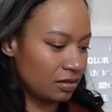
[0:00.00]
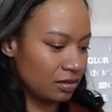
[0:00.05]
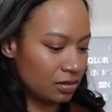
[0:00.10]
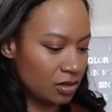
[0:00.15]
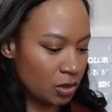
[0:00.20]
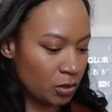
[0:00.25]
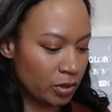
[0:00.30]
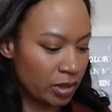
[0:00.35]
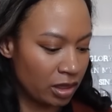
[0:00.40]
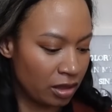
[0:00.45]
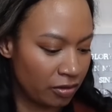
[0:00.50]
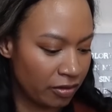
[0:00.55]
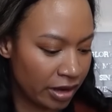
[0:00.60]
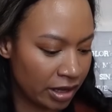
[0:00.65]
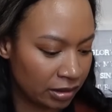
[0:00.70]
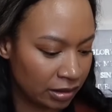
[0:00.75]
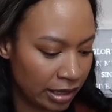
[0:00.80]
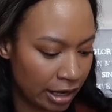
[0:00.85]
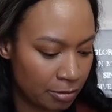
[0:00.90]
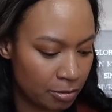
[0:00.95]
doing the
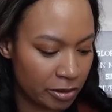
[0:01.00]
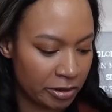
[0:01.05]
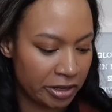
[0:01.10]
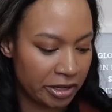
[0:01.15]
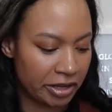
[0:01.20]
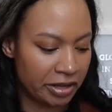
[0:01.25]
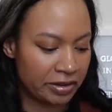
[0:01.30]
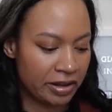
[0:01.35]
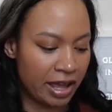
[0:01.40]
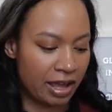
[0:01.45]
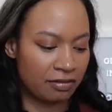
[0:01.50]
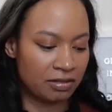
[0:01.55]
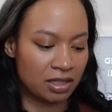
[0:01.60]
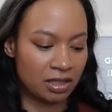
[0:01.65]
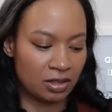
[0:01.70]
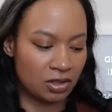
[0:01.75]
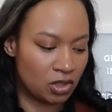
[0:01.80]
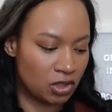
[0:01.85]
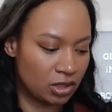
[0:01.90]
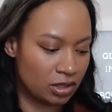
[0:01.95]
Grand Library in half
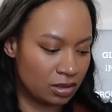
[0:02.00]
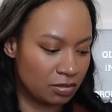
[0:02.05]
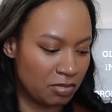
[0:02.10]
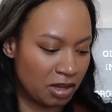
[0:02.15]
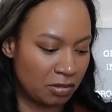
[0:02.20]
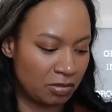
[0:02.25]
stitches made